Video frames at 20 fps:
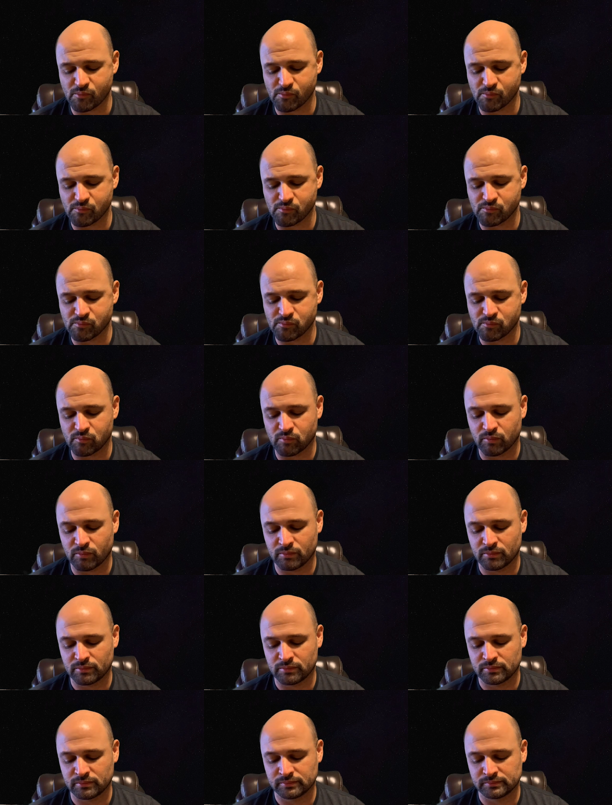
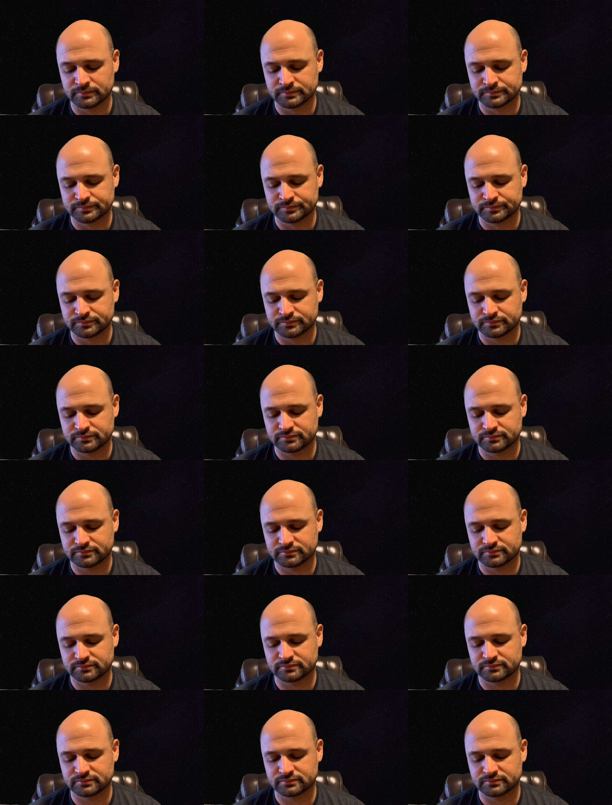
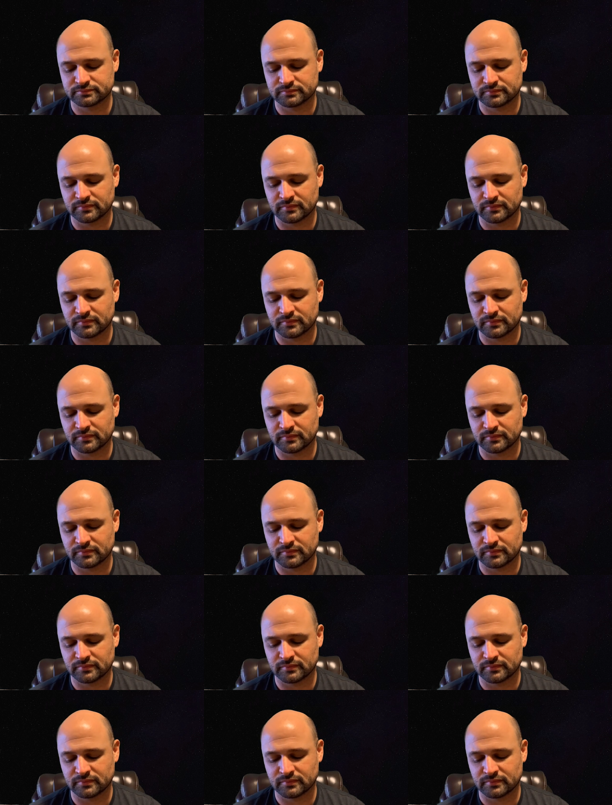(no one is talking)